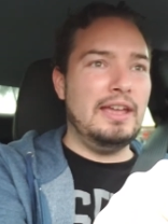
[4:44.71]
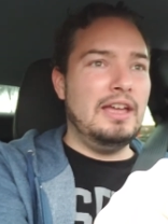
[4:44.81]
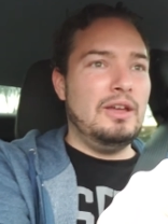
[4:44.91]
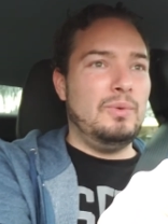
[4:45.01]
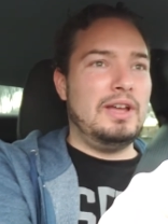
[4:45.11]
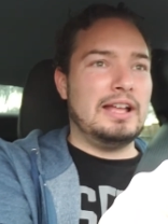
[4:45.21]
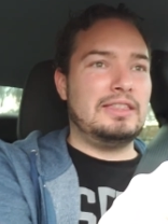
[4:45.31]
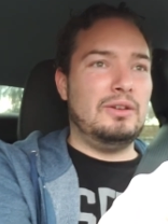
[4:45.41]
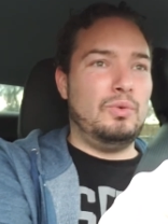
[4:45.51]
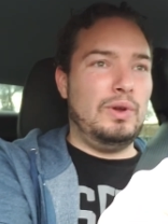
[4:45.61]
We
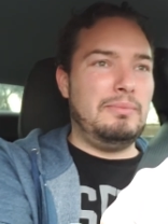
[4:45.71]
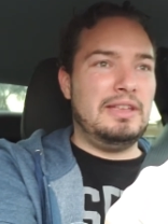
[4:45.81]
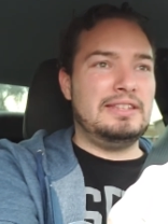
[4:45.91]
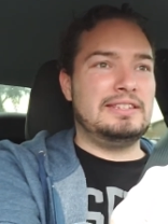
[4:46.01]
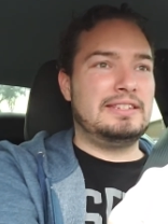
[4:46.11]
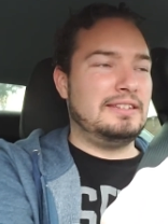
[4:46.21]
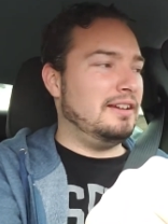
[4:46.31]
got the women's,